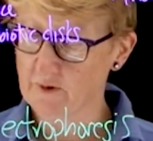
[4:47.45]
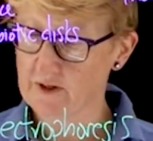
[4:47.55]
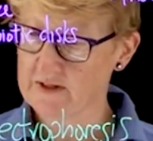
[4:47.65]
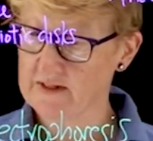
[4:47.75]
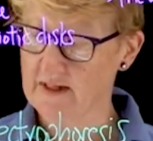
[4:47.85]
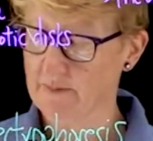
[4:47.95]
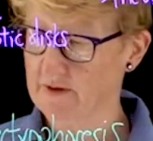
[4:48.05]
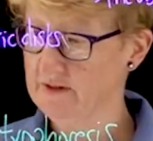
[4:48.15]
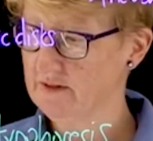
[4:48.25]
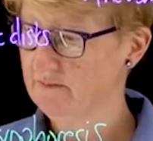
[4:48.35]
aureus
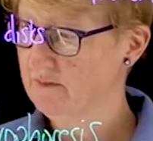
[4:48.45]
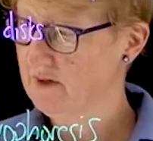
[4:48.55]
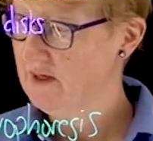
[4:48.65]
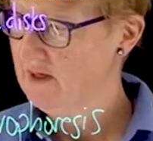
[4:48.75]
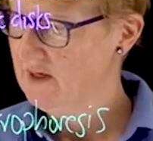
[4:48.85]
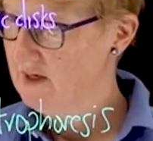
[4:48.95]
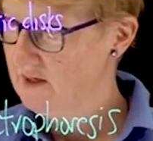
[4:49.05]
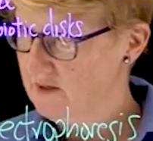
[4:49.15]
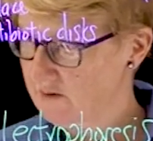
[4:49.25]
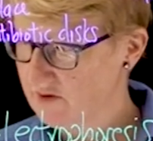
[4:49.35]
samples.
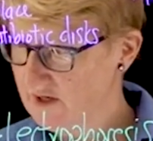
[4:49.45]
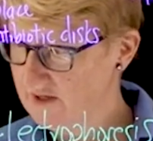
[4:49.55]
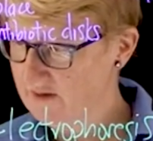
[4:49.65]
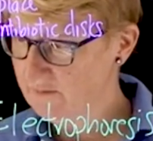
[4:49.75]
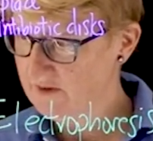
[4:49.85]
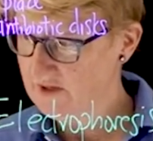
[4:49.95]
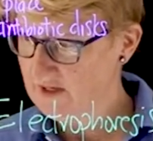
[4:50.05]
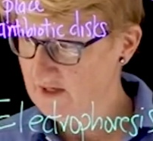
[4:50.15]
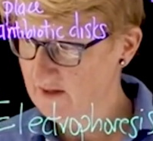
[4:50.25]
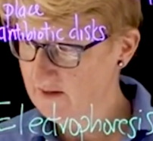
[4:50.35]
You cut it with
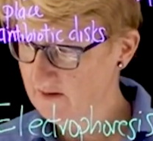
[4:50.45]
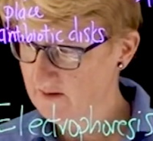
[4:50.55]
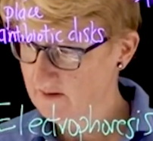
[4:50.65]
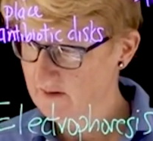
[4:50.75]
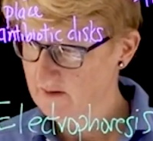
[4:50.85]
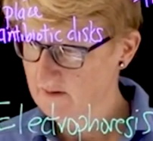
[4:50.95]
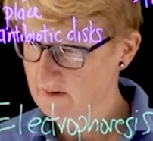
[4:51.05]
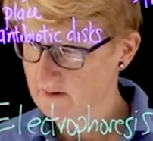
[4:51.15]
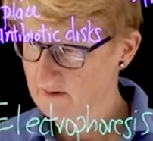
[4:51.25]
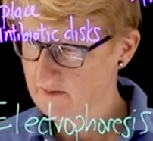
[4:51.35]
a
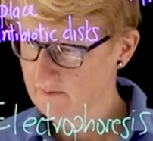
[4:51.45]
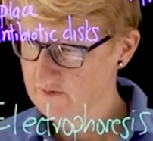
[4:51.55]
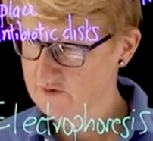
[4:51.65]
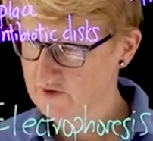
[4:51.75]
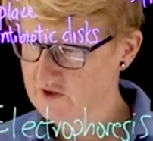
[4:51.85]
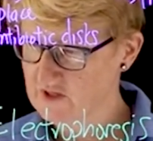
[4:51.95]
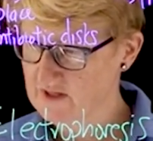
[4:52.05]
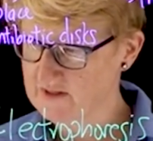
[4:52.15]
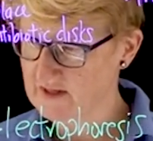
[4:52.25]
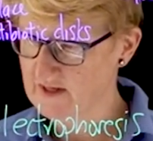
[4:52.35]
restriction
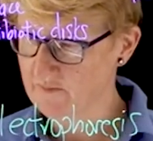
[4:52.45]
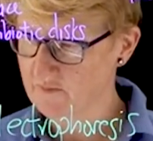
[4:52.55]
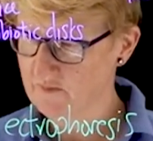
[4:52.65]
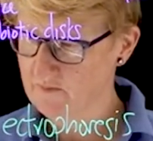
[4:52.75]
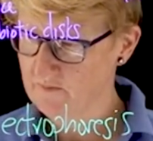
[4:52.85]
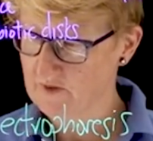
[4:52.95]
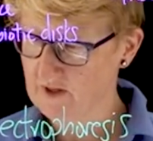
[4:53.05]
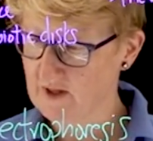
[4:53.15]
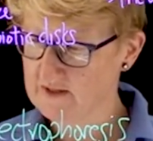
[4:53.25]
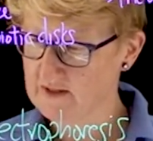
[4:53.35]
enzyme that
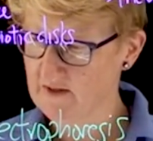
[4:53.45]
cuts